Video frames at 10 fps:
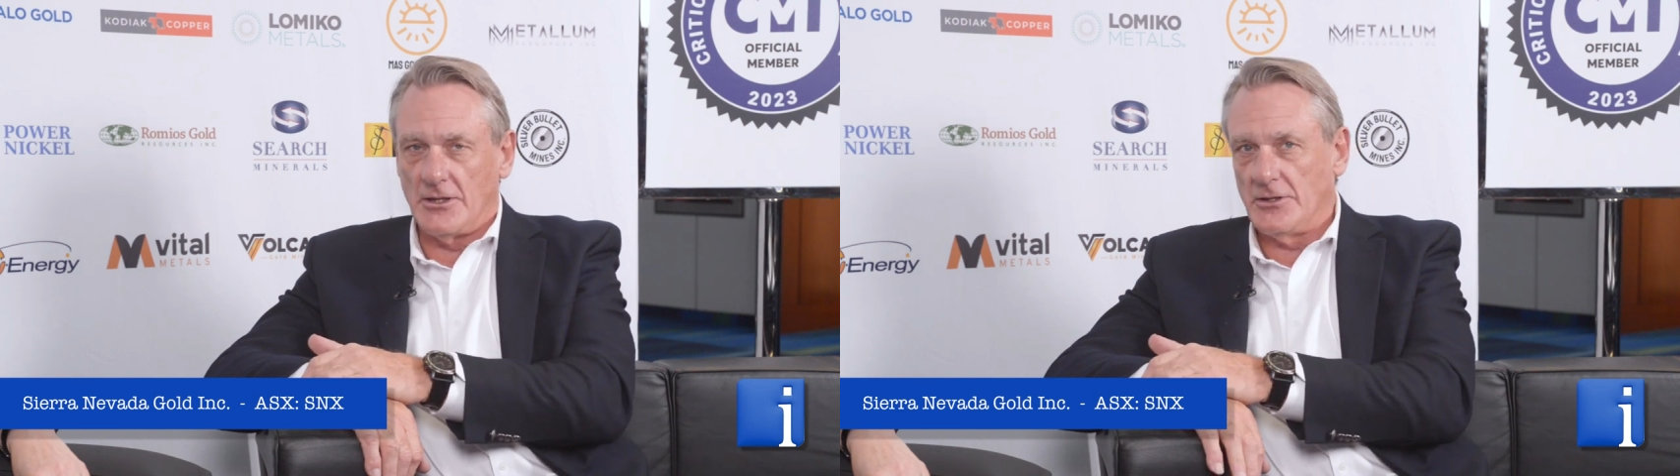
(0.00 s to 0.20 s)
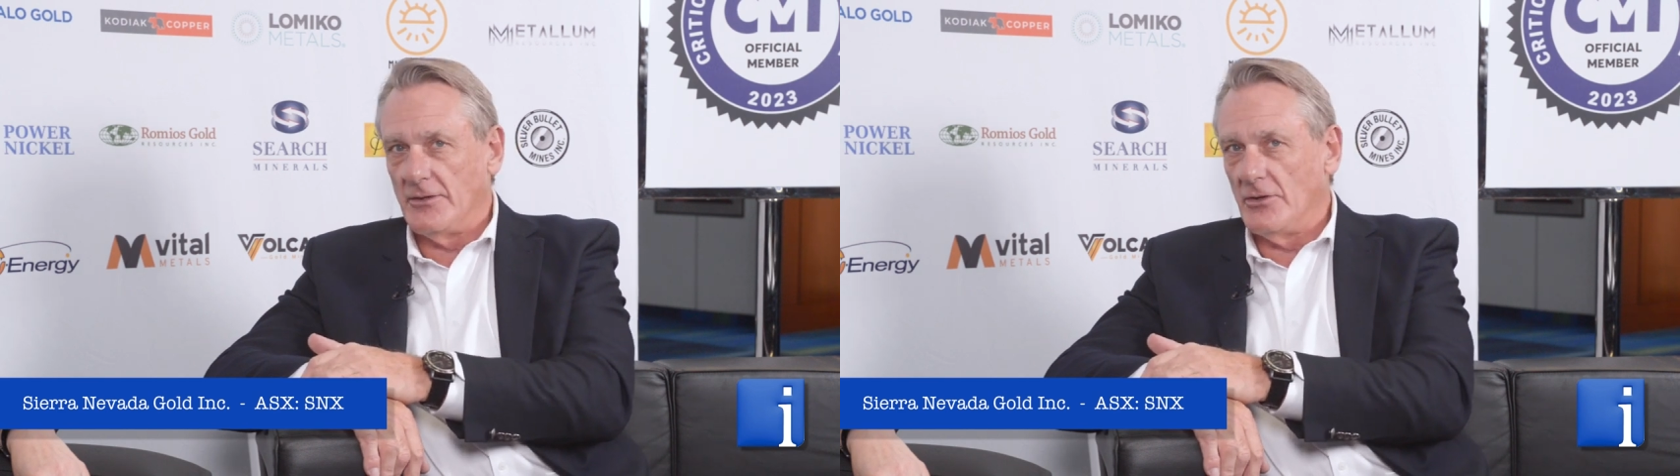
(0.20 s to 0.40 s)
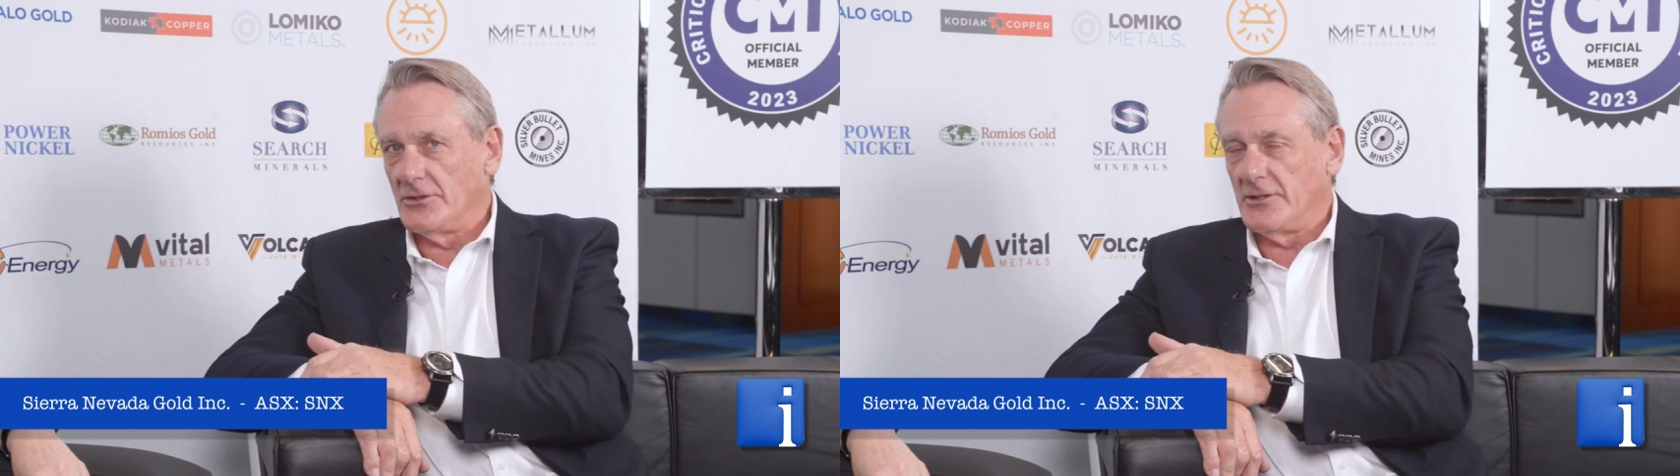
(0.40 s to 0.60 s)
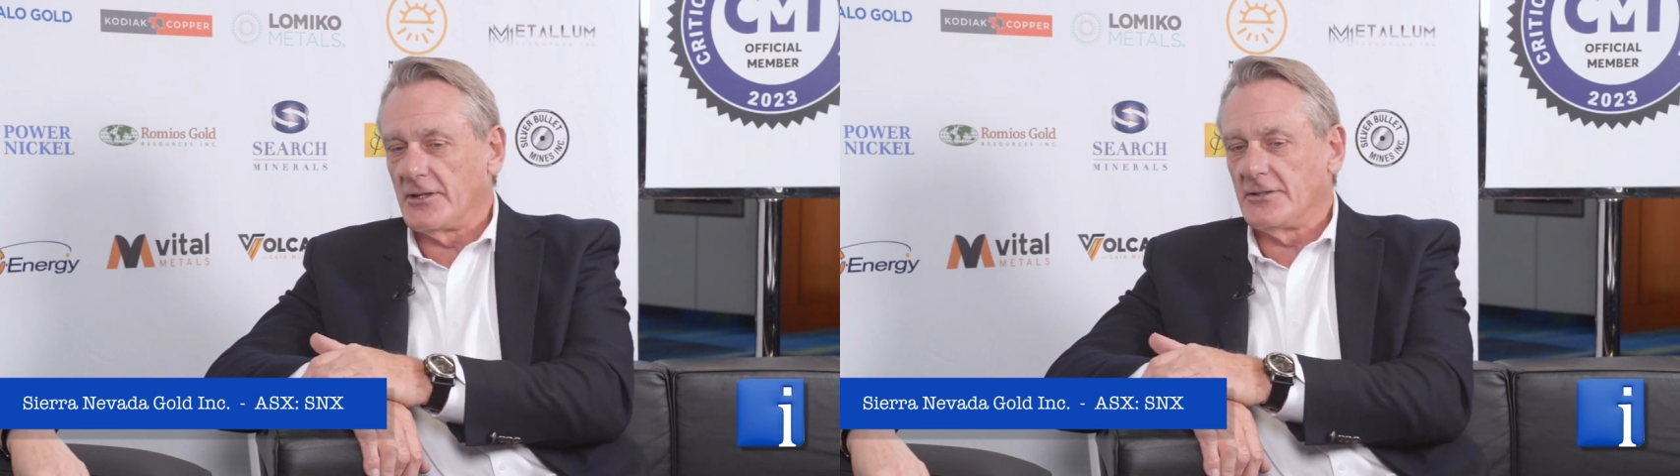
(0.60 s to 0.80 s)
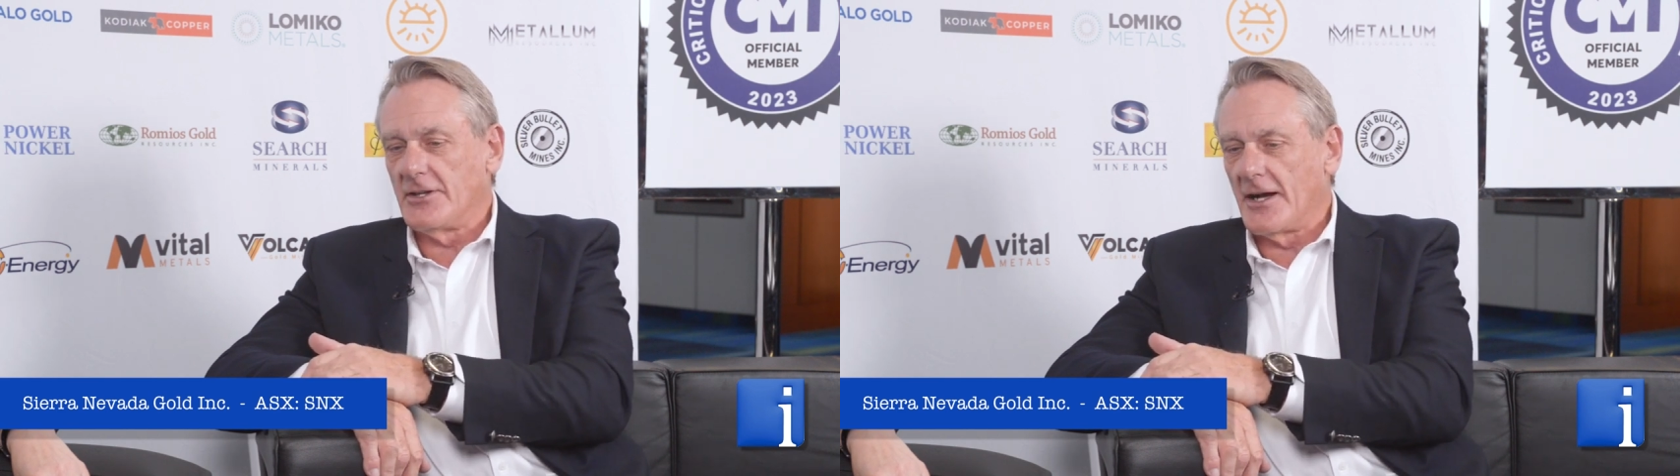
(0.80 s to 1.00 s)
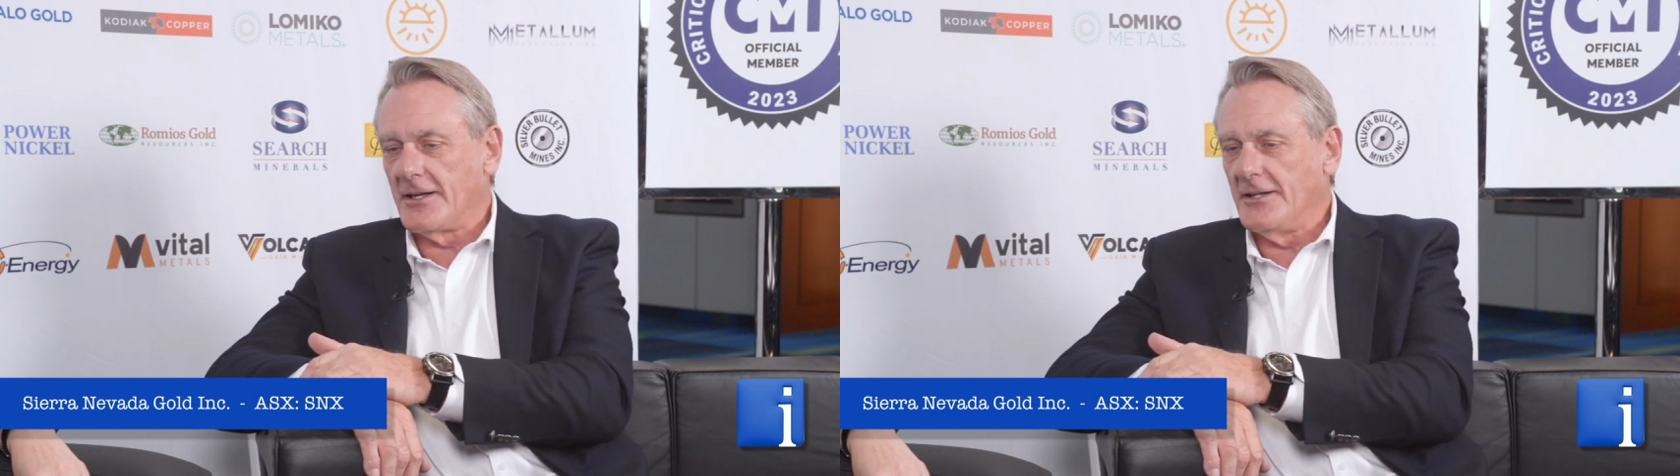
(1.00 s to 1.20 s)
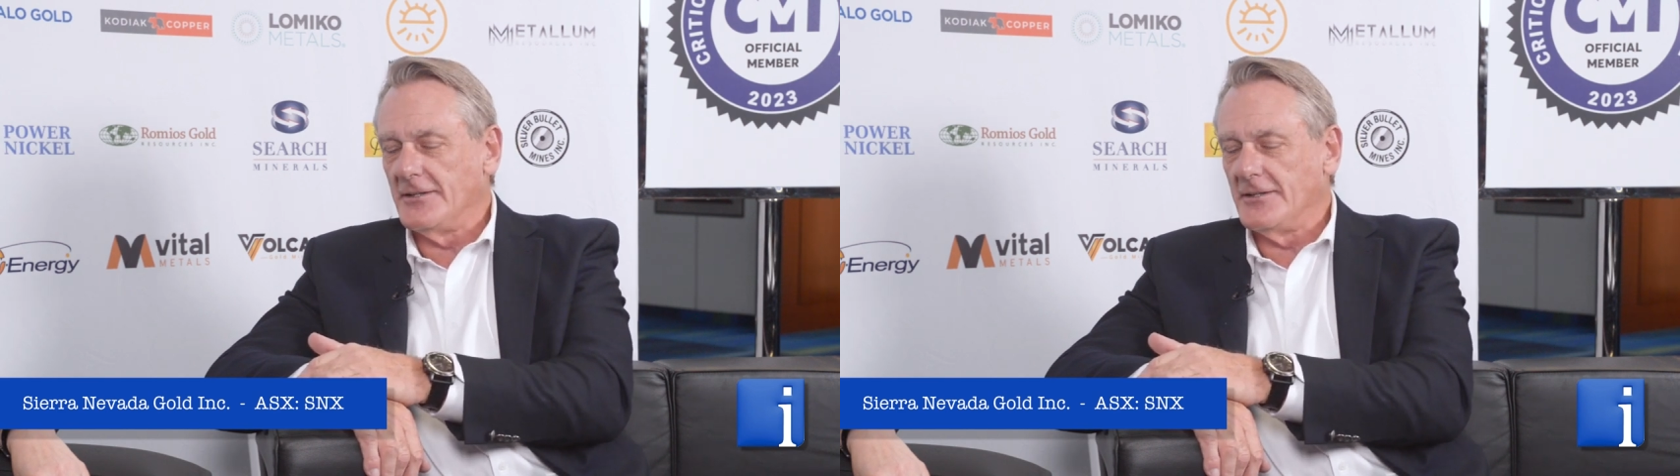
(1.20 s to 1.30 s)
at University of Kentucky,